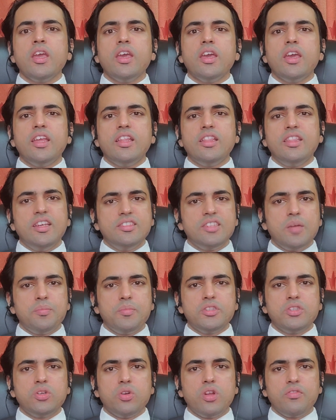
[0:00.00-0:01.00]
In this
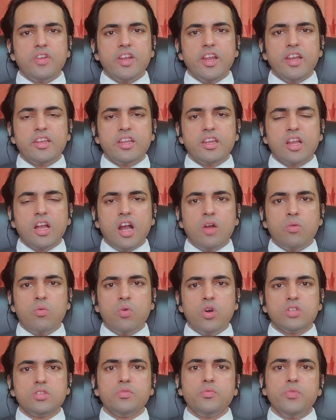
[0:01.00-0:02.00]
episode of Electric Car
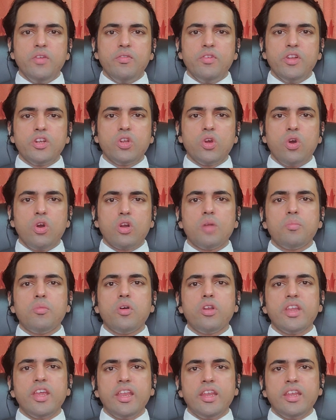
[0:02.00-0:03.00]
Watch, we will talk
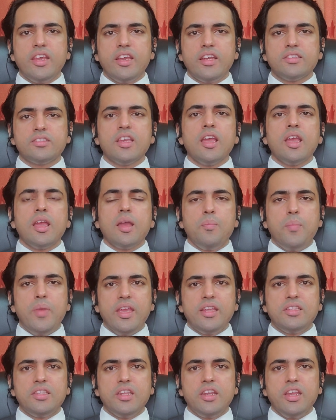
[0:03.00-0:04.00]
about India's
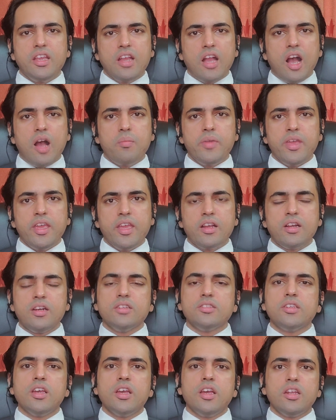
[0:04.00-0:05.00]
big three car makers,